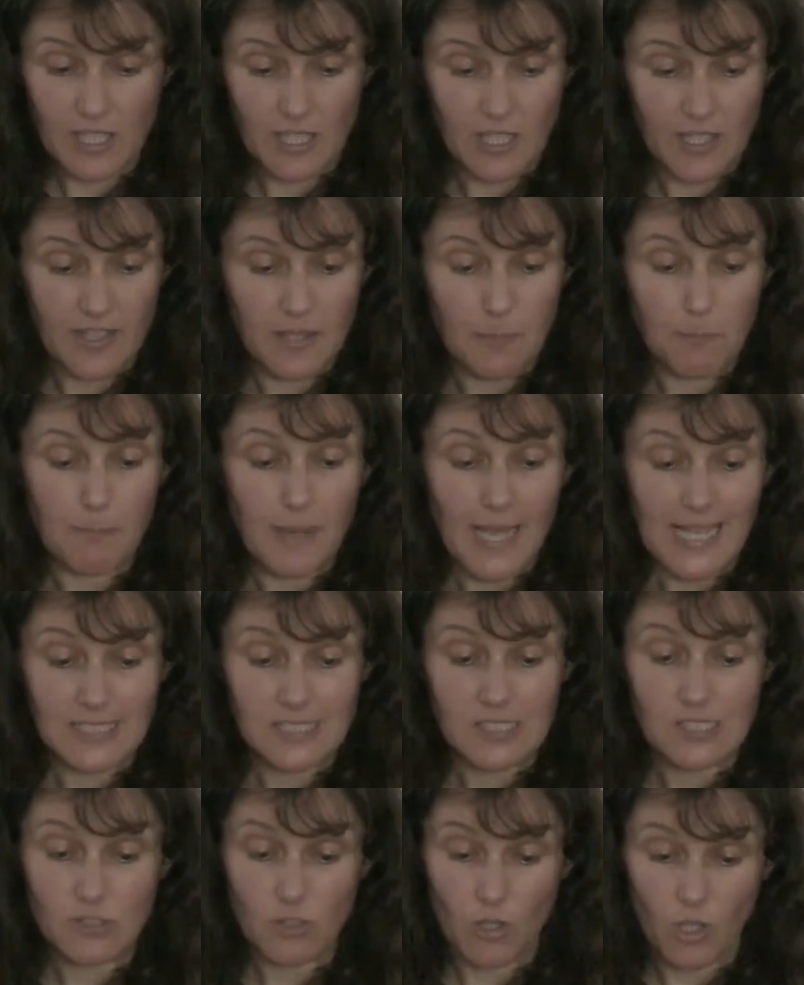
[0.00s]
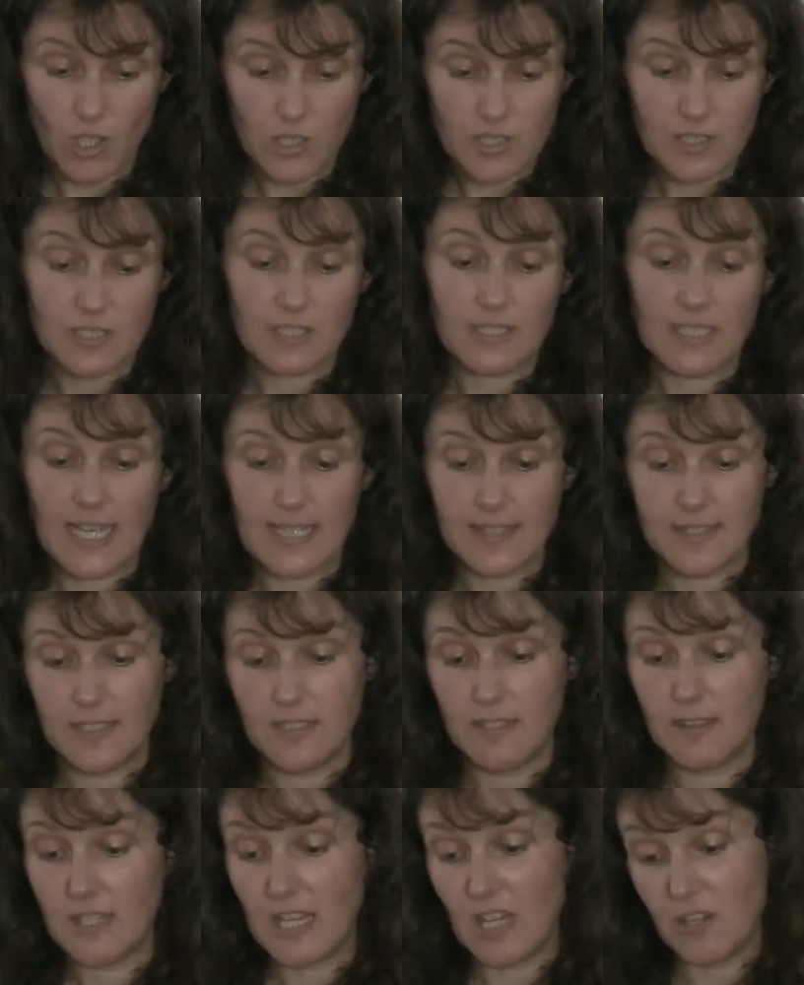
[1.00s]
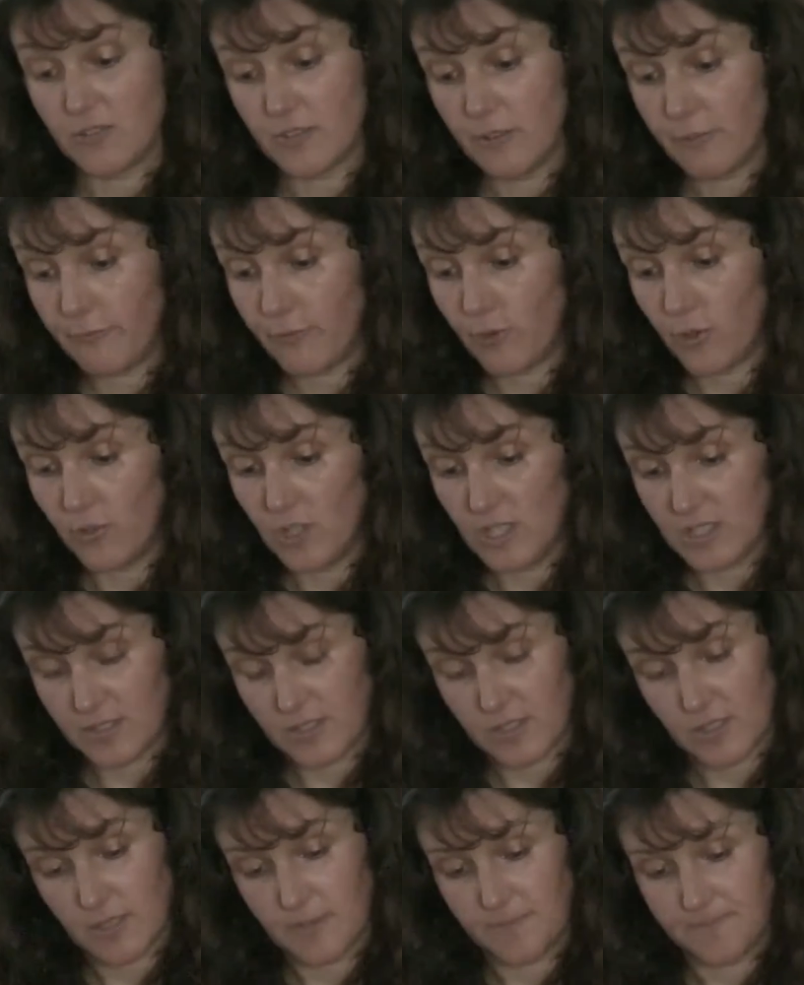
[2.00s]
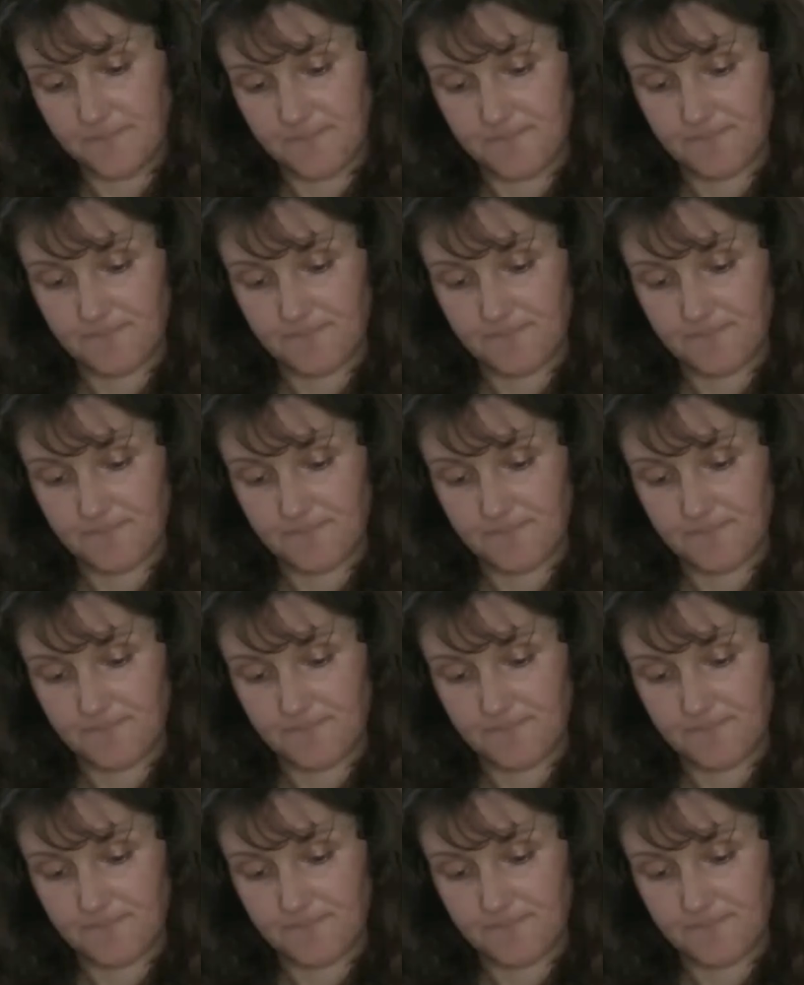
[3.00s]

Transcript: hear the buzz saws cutting down the forests.